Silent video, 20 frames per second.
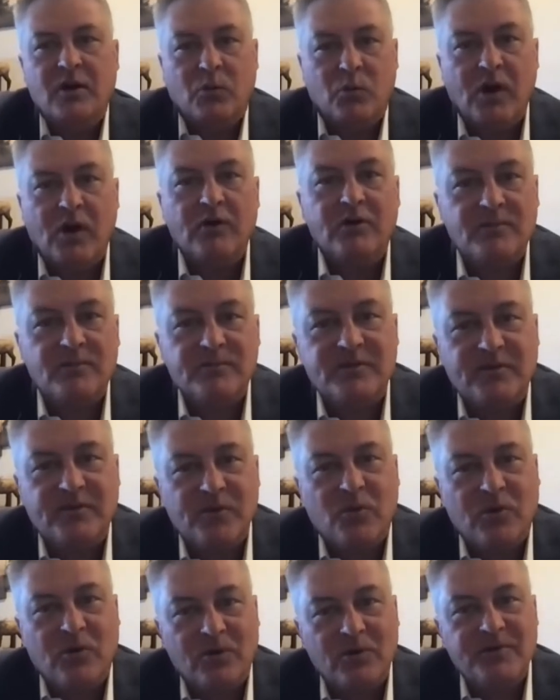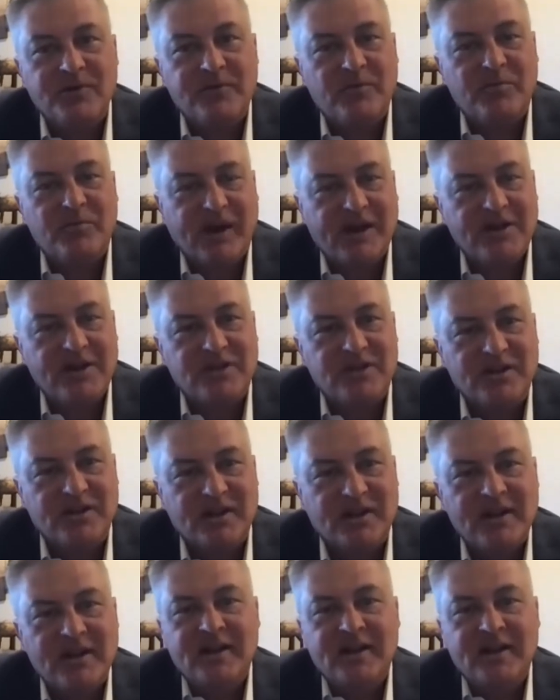welcome to the world of the patient.